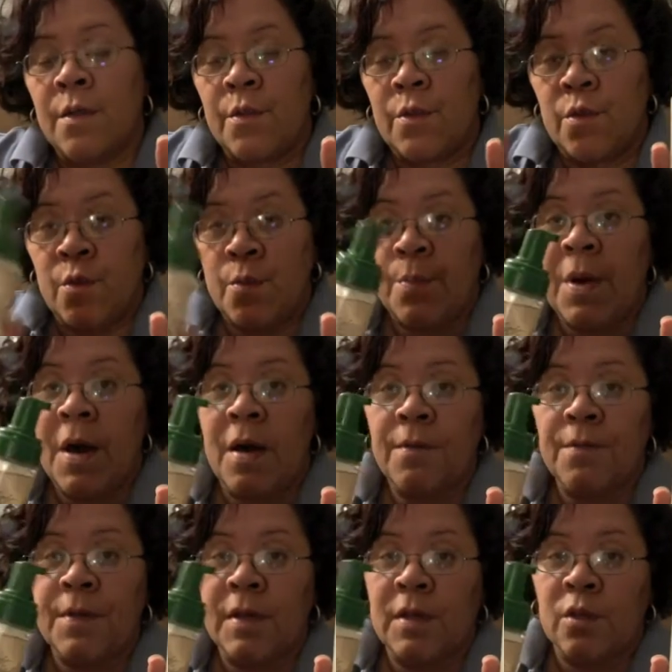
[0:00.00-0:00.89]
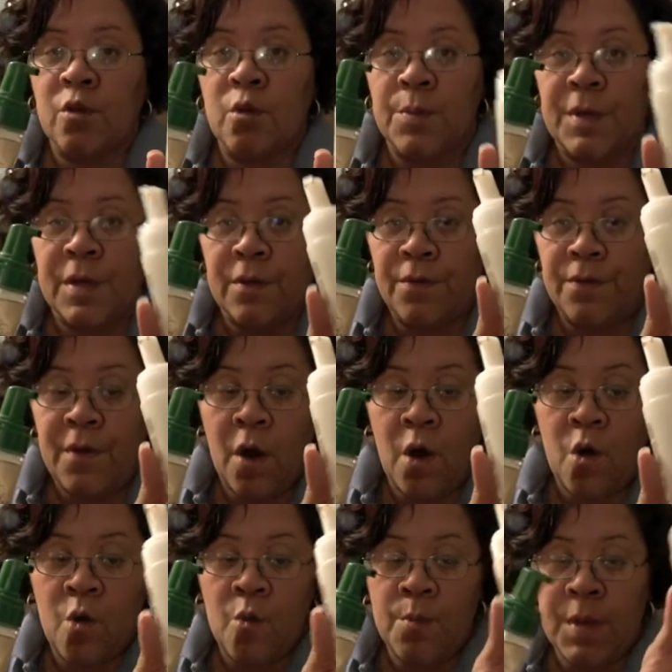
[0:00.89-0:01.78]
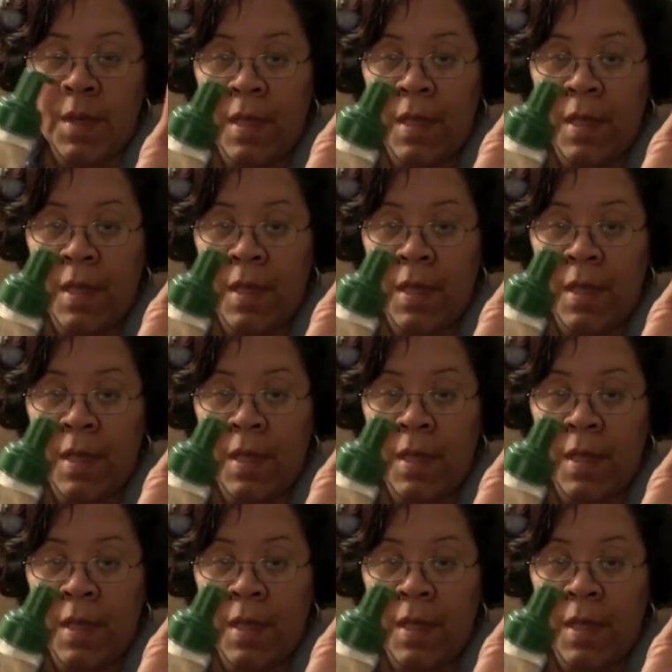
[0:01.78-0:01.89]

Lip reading: You puff a little bit of foam